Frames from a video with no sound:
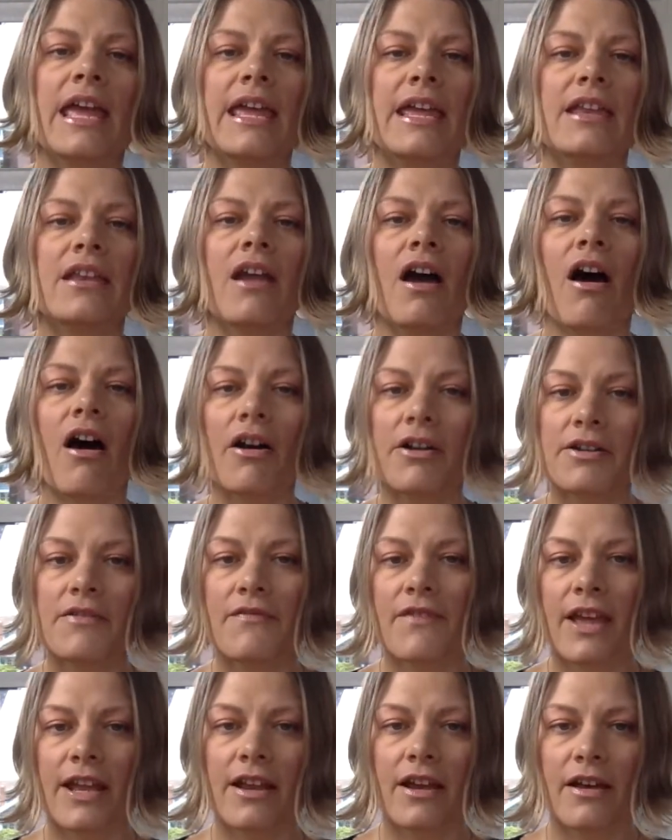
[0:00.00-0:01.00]
In
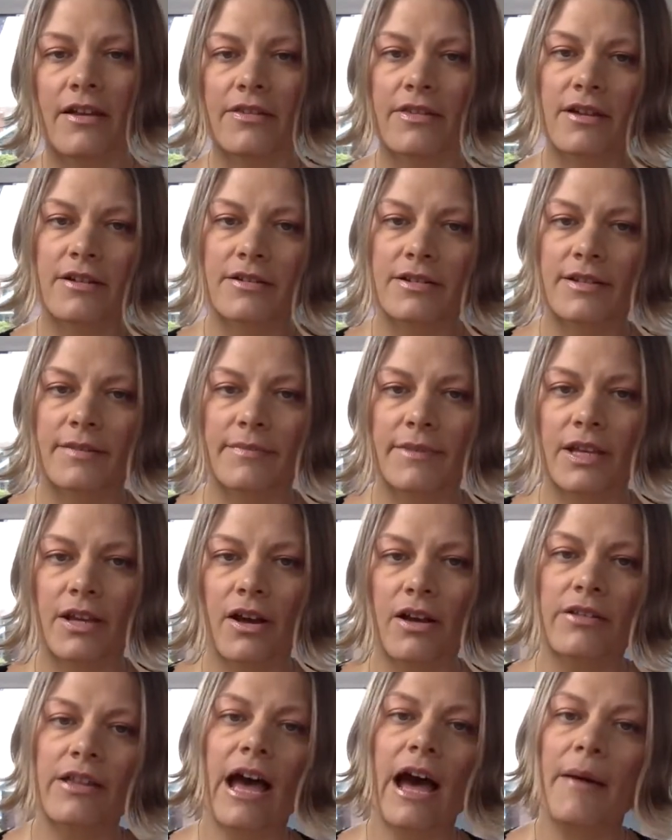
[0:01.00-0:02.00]
Ayurveda, there's something
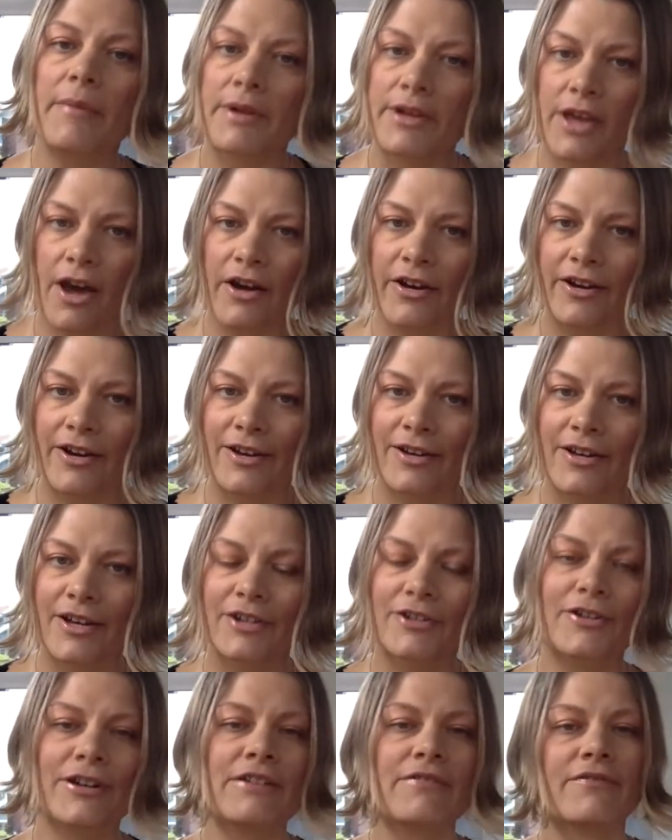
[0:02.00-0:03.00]
called Abayanga.
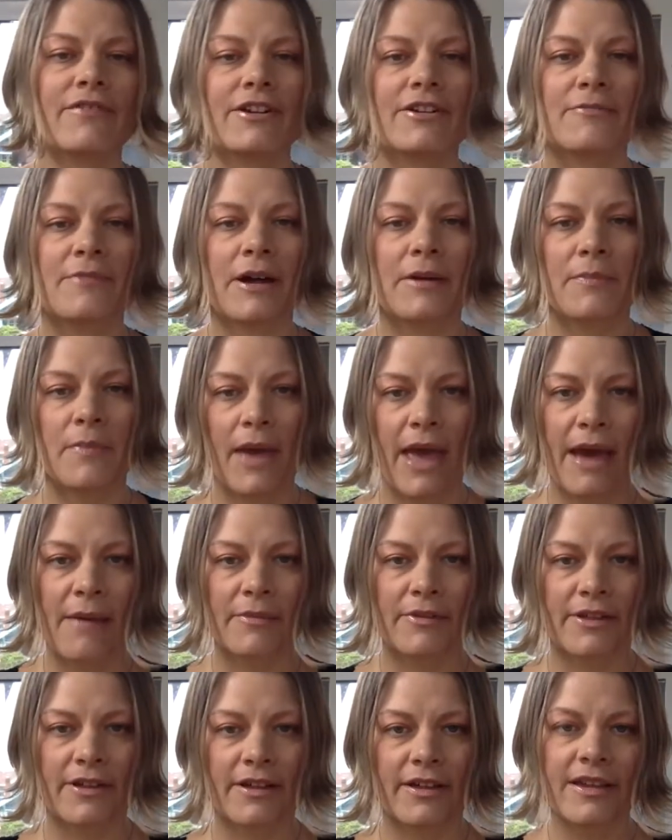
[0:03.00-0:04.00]
A great friend of mine,
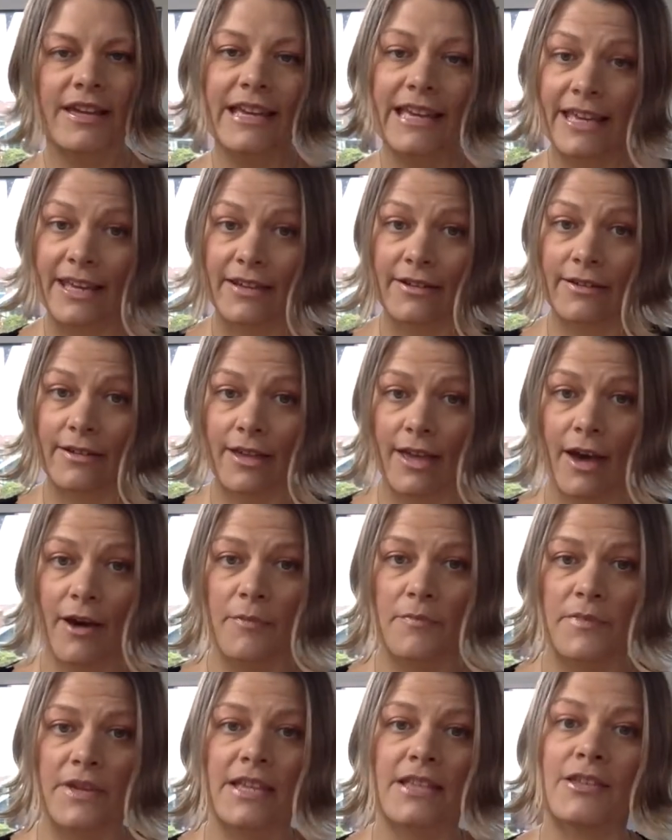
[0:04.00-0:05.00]
Pamela Higley,
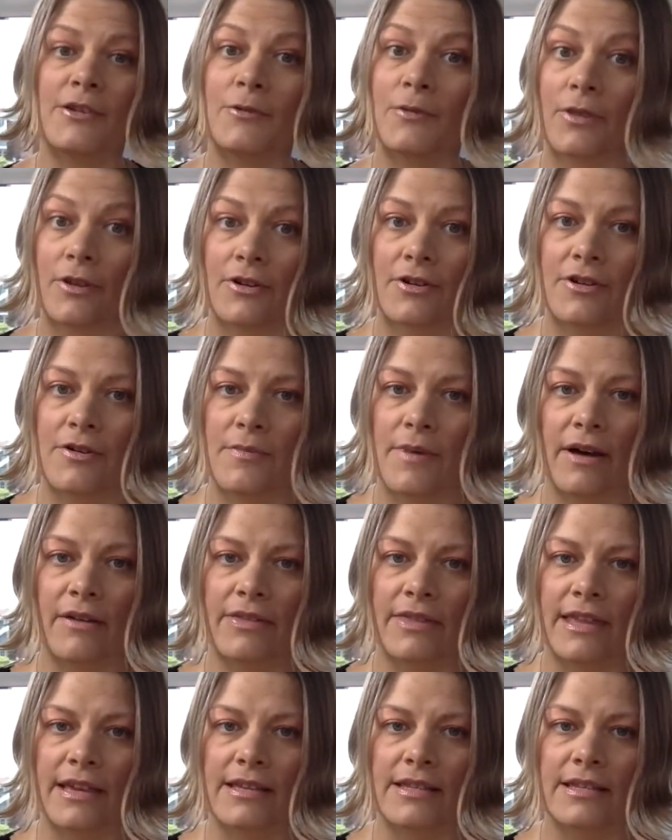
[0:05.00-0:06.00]
helped me to learn
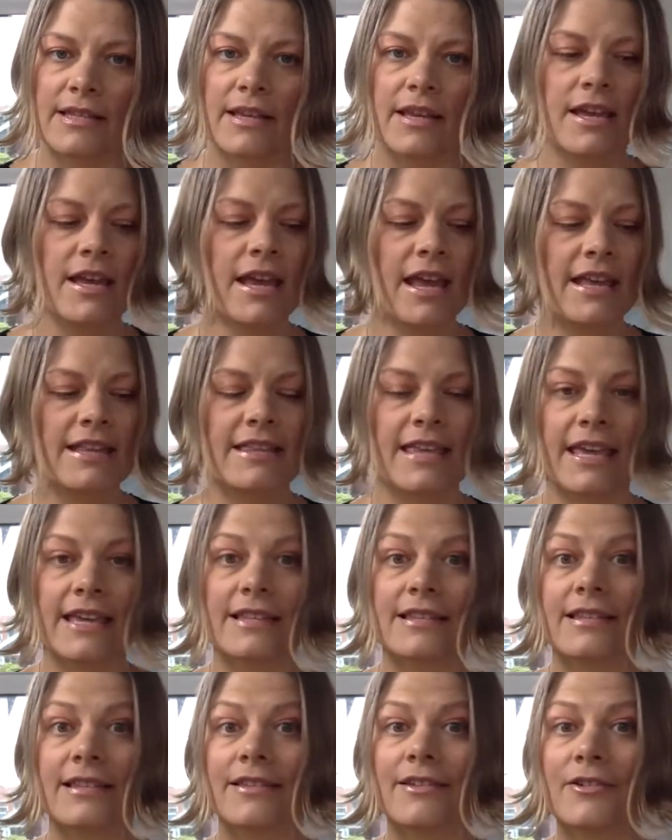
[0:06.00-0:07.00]
about this. It
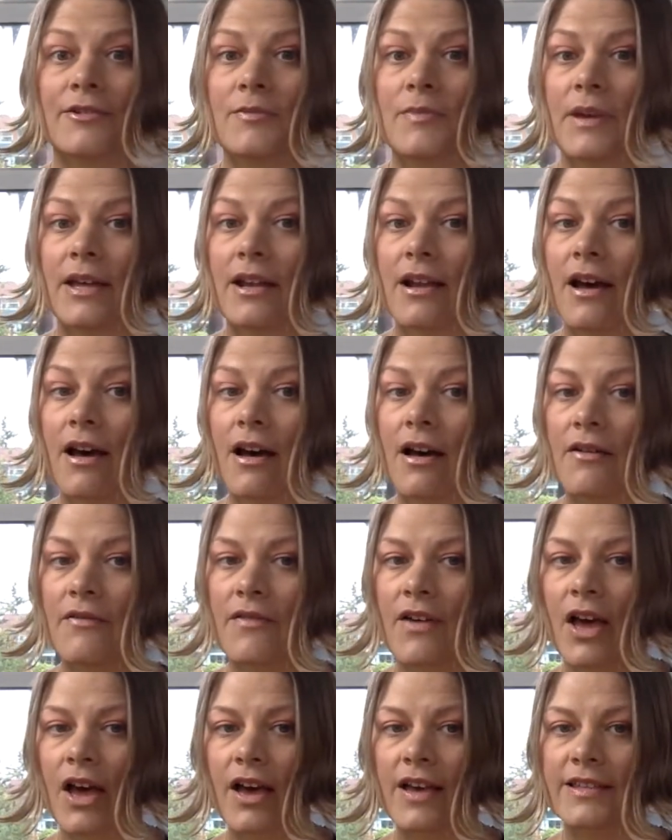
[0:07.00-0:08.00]
takes a little bit of
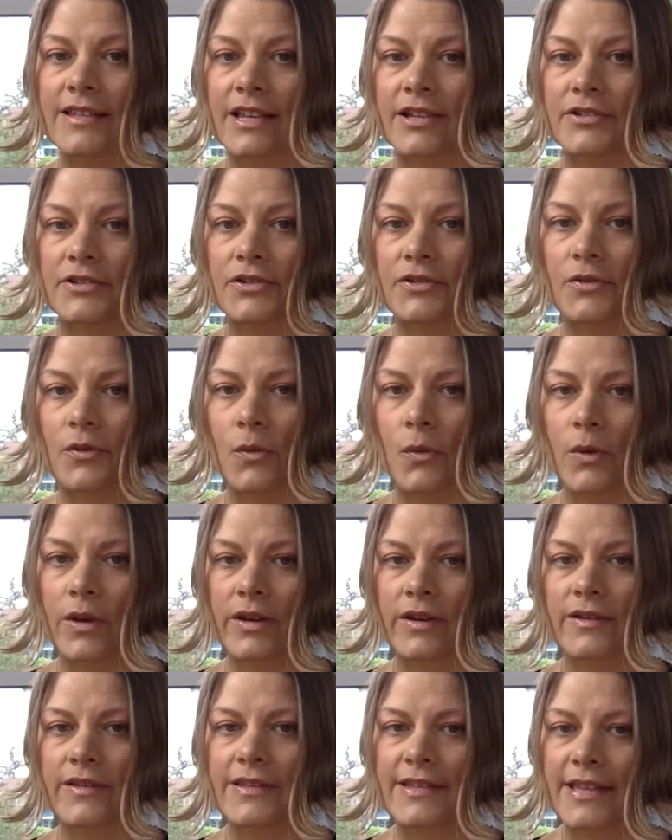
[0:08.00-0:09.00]
essential
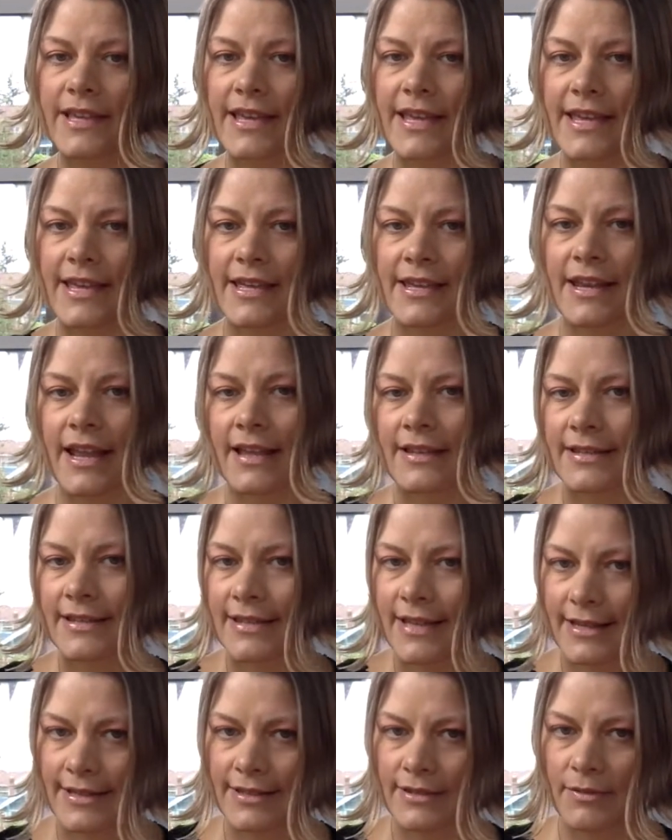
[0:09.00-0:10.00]
oils in
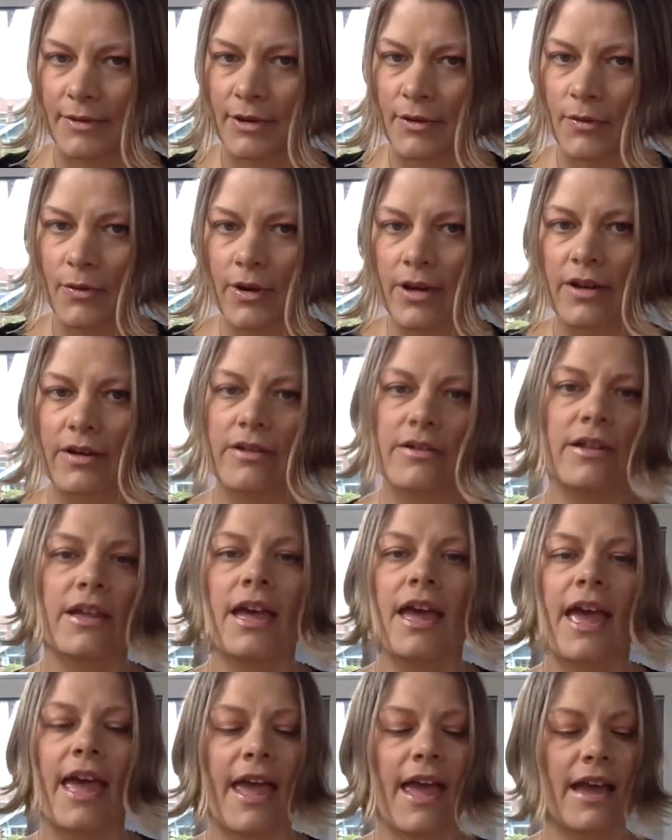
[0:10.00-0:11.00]
sesame oil,
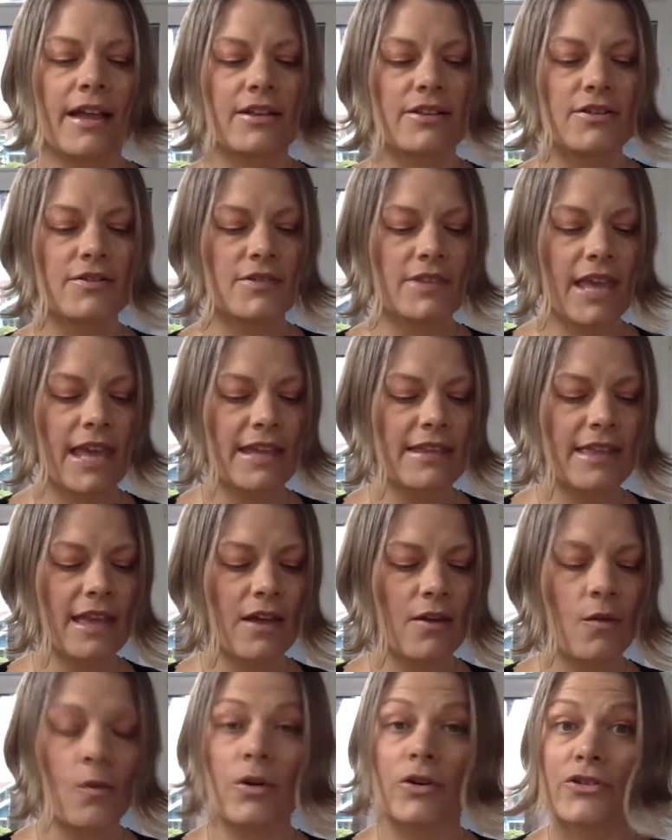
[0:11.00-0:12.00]
and you take
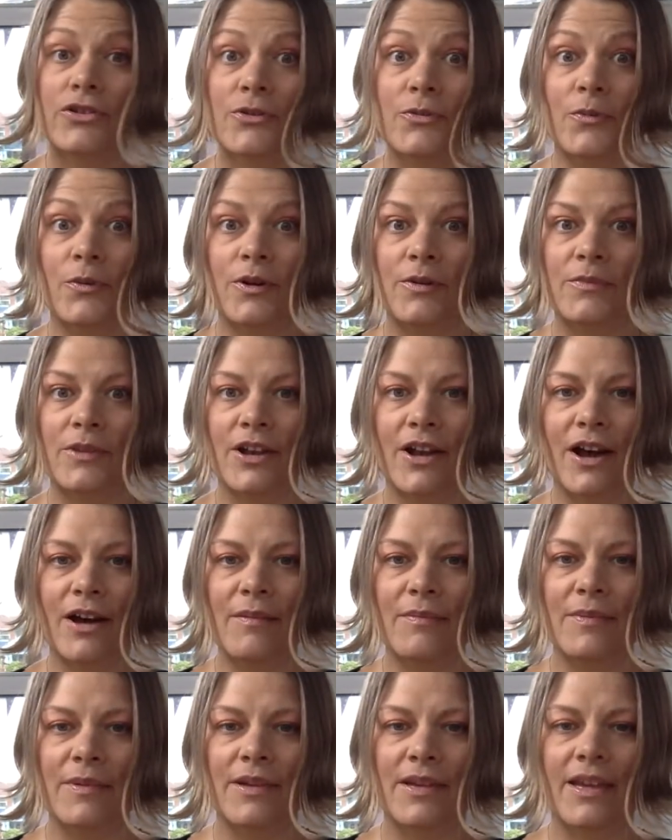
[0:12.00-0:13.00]
that oil, you warm it
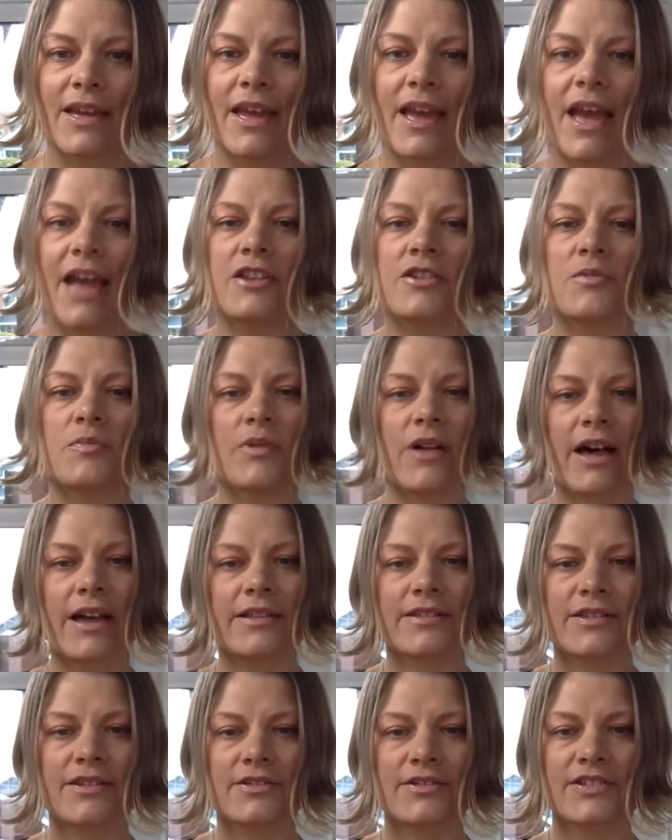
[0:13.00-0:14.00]
up, and you apply
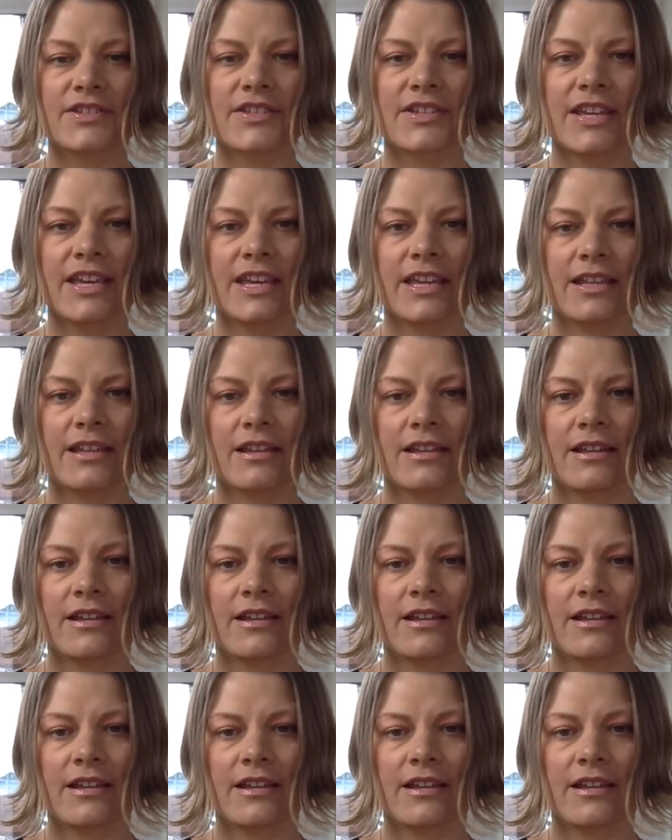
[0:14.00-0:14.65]
it to your skin.